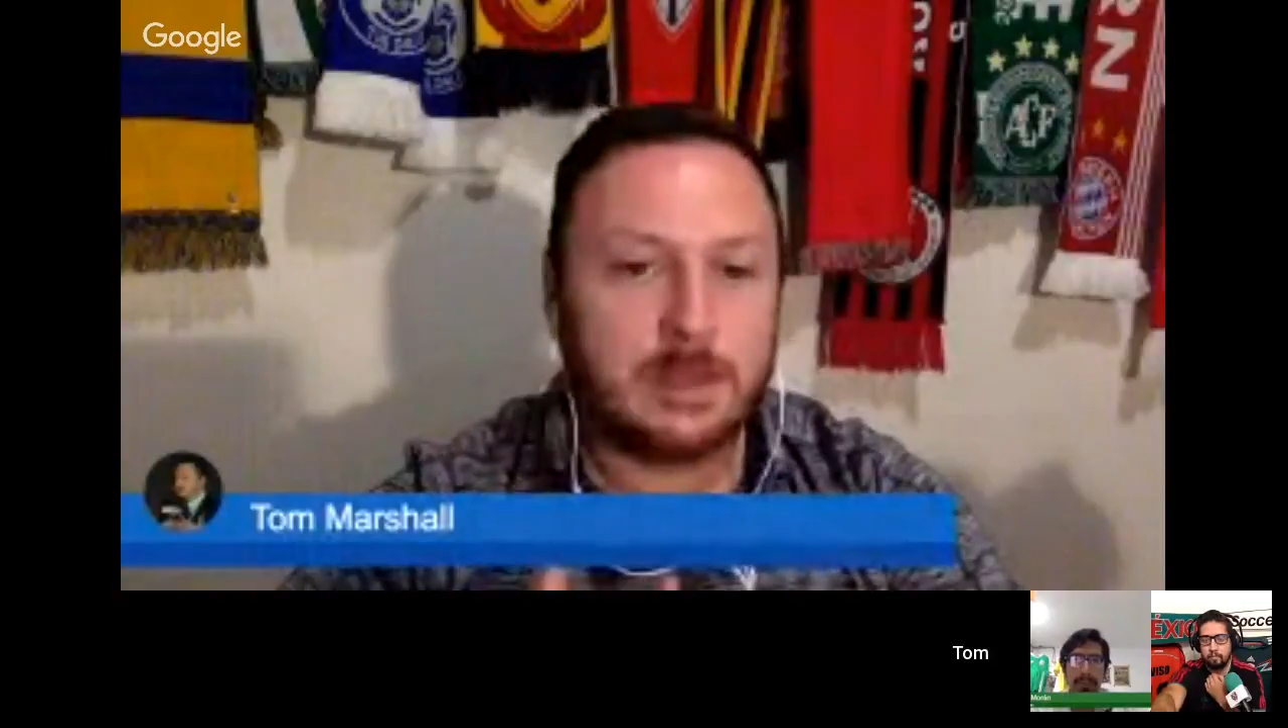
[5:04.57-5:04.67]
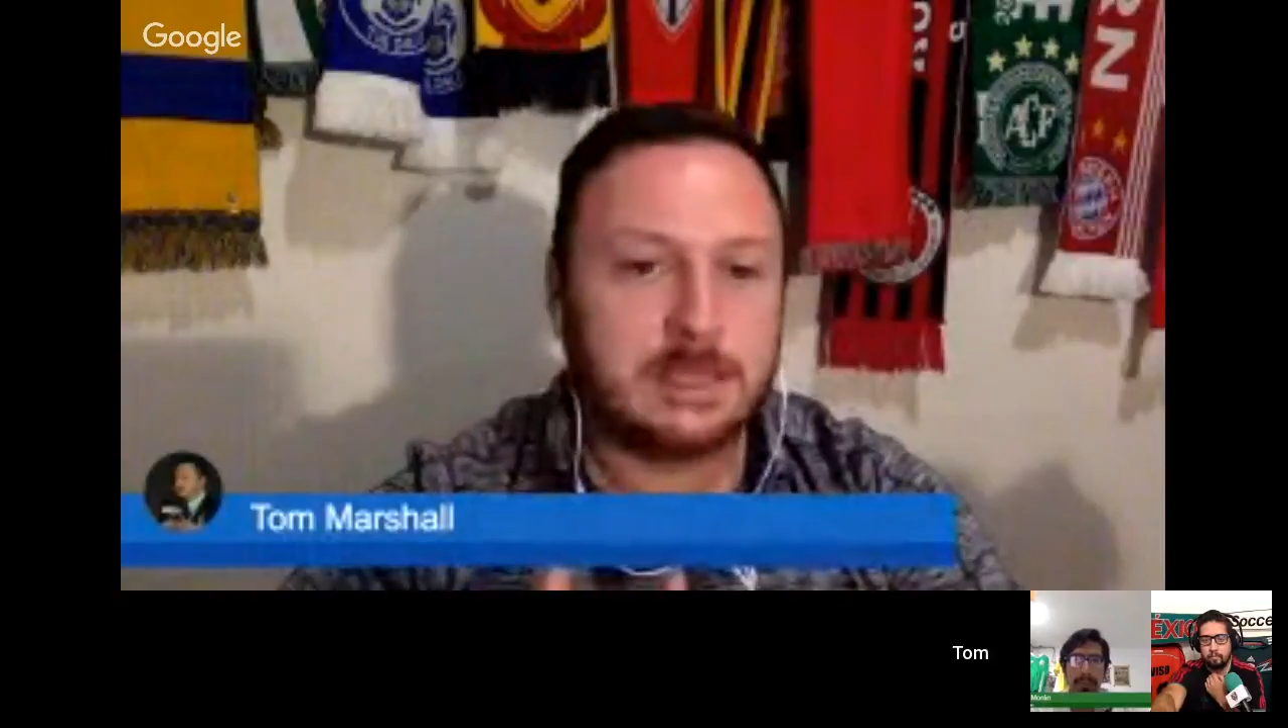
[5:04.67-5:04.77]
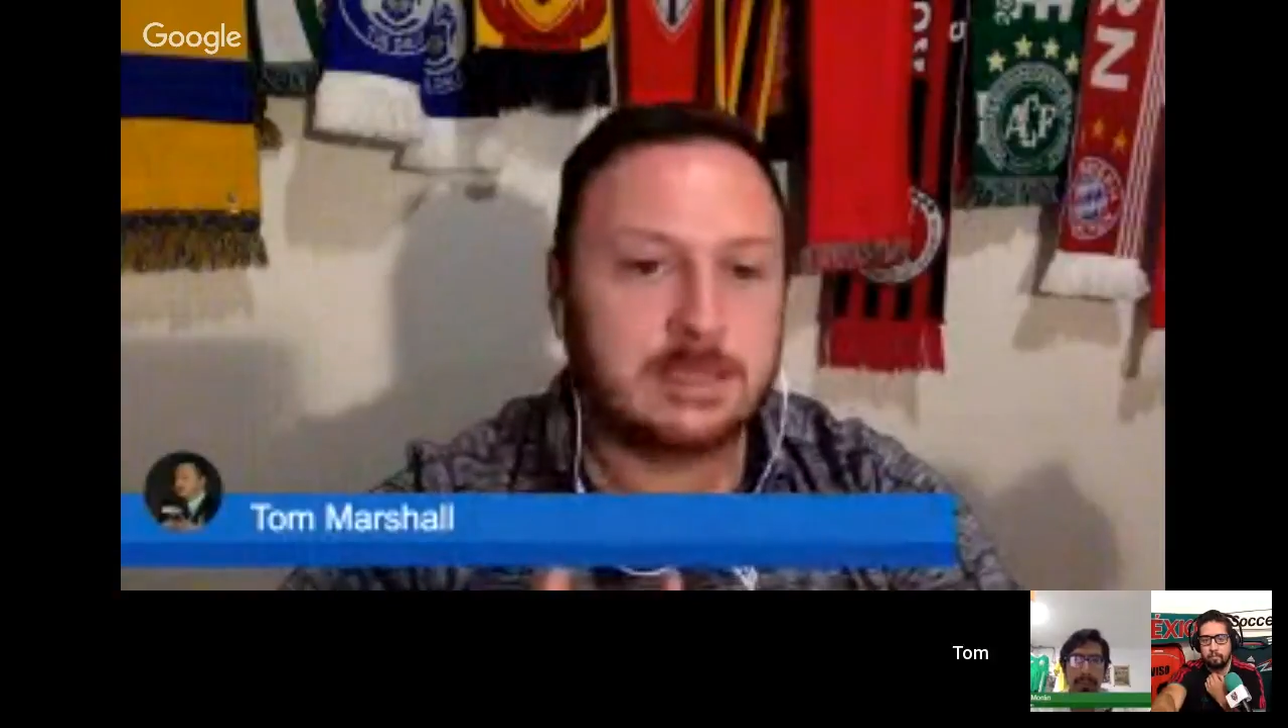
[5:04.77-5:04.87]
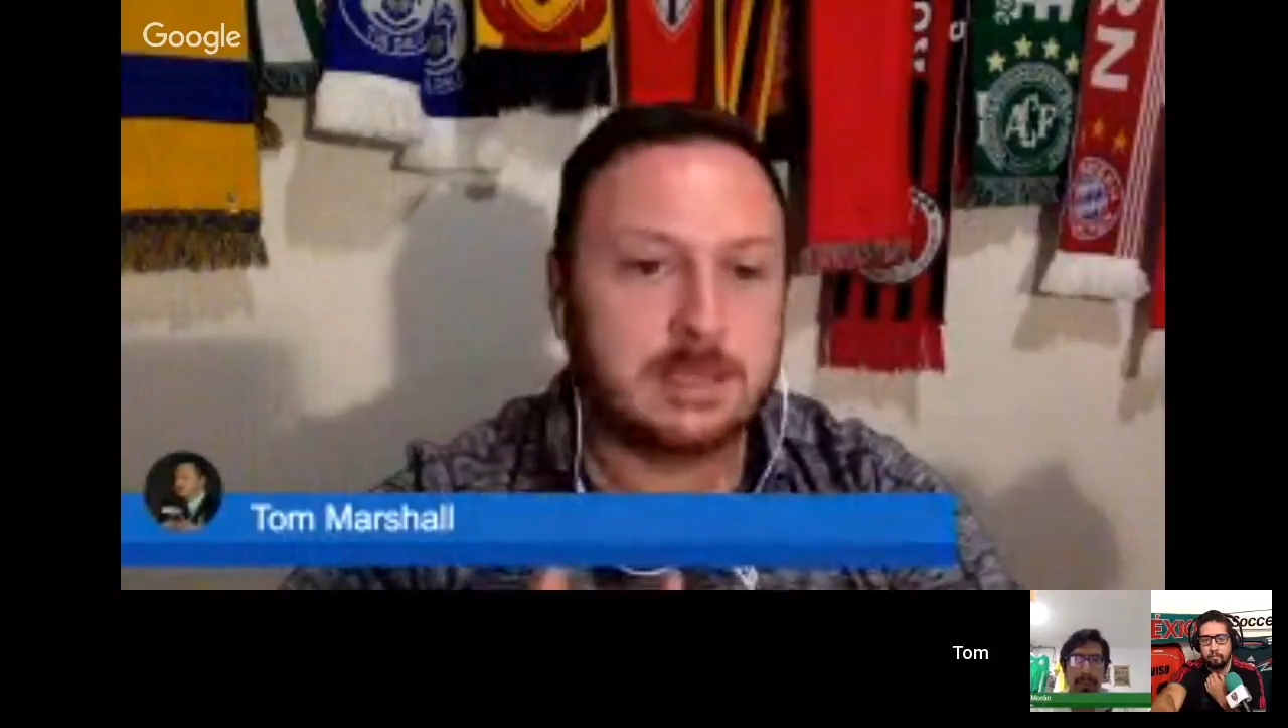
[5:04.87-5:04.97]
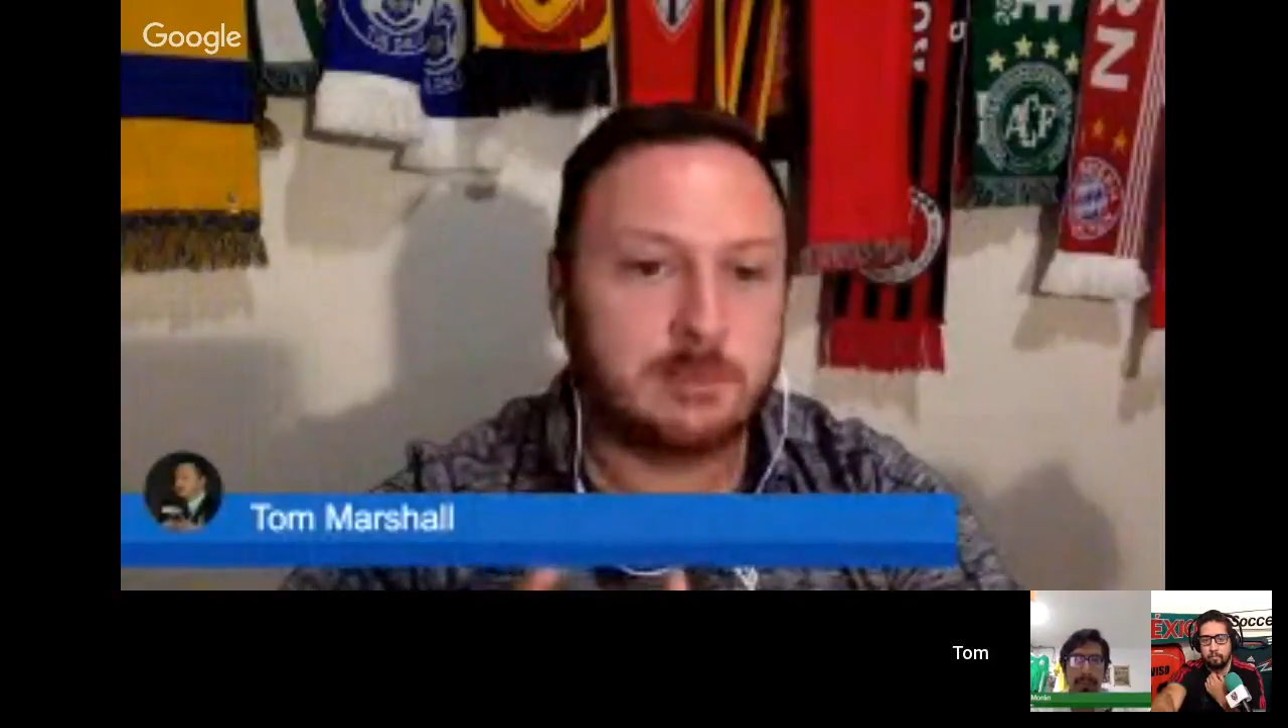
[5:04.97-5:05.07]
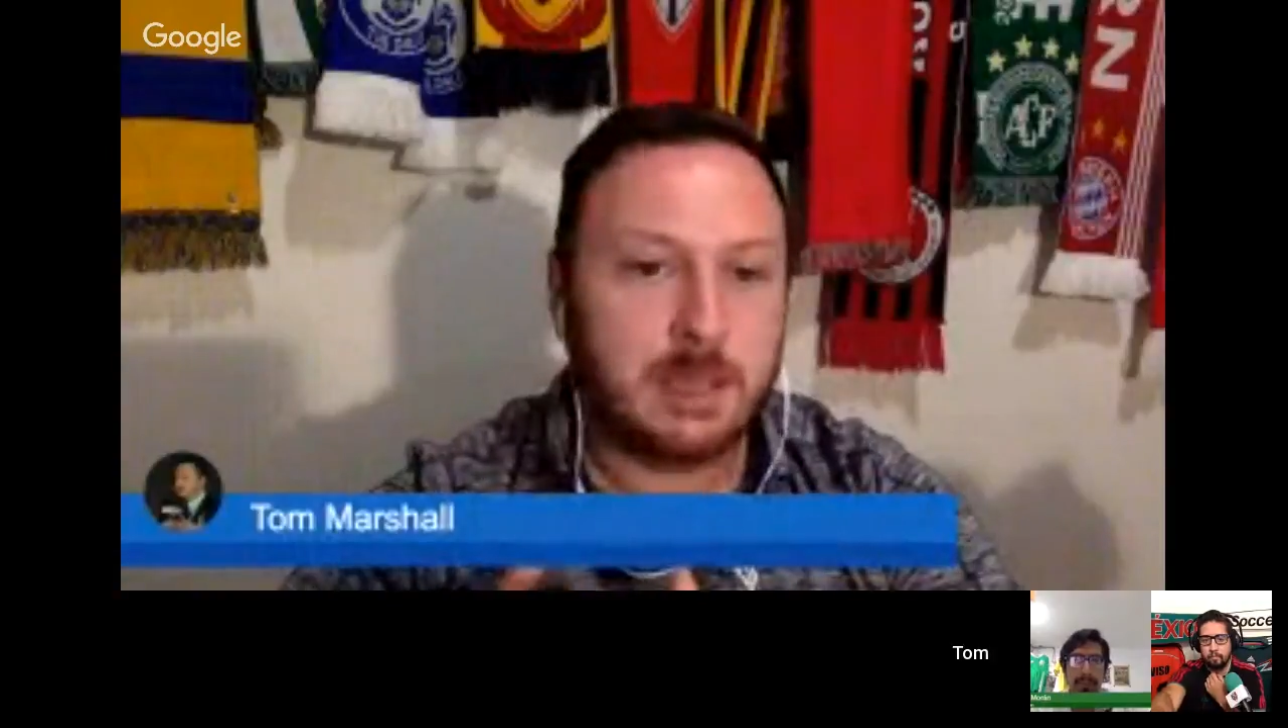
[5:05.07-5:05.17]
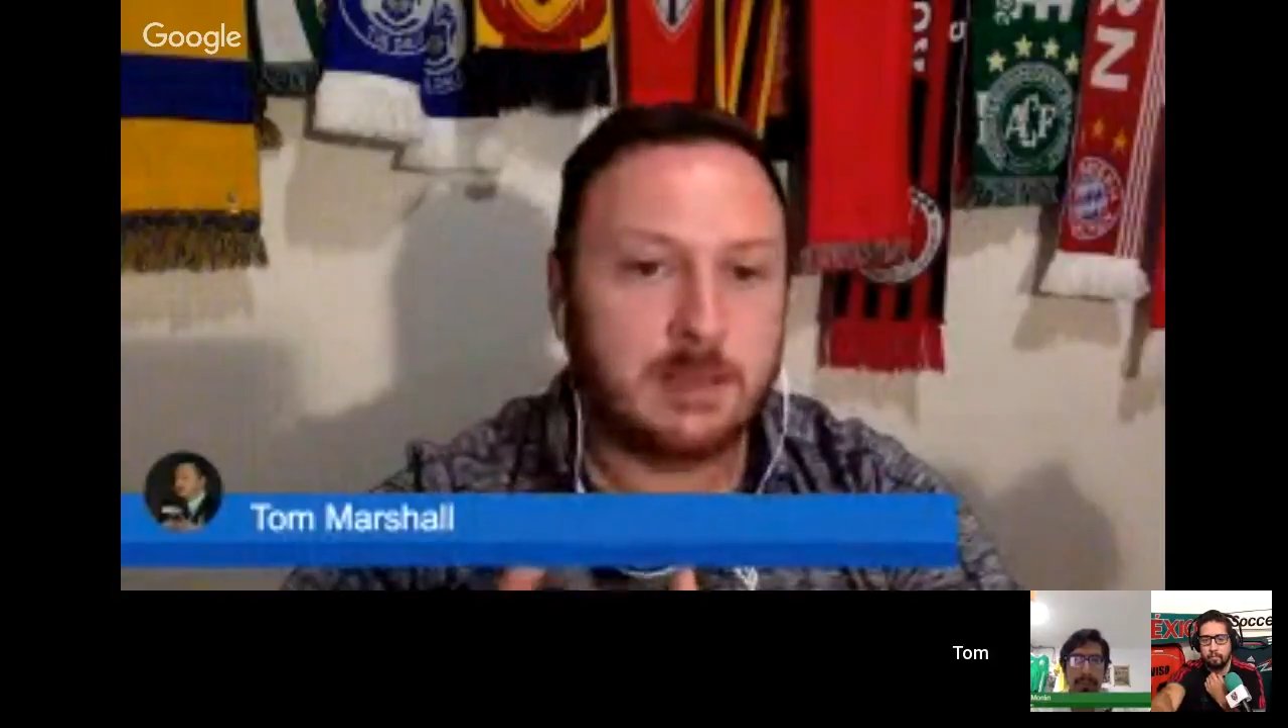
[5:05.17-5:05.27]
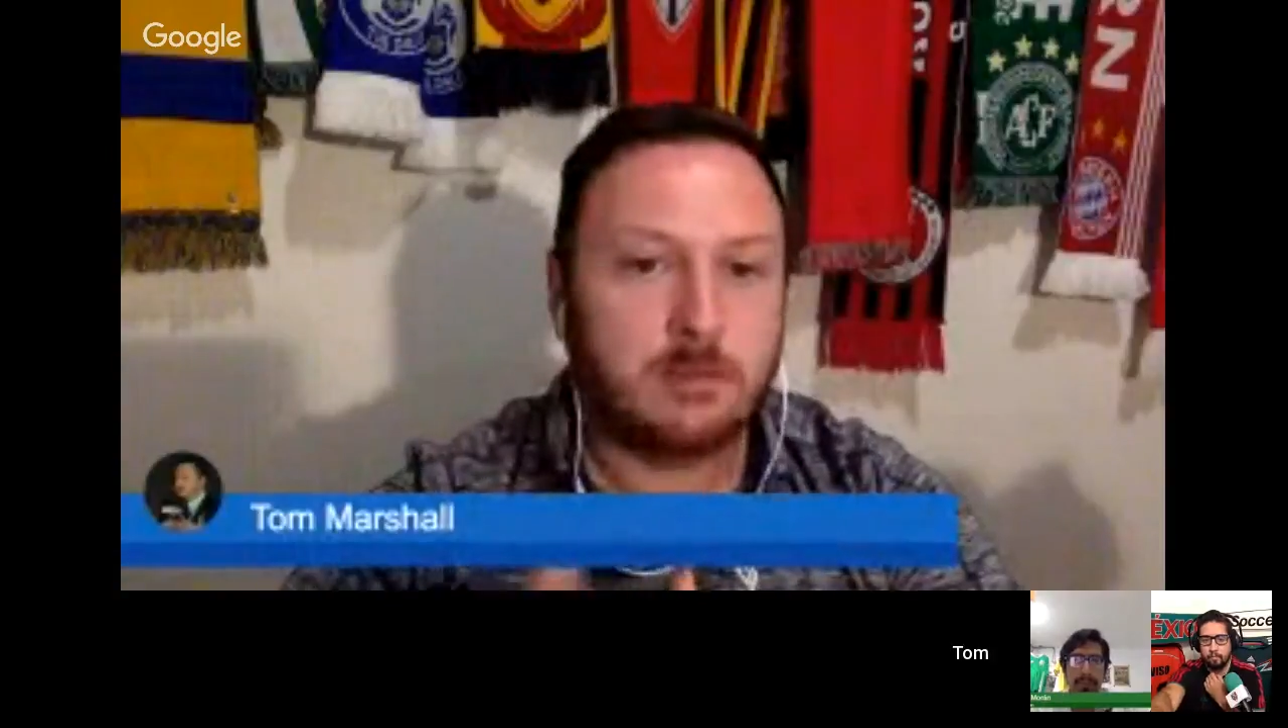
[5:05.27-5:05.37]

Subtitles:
about Mateus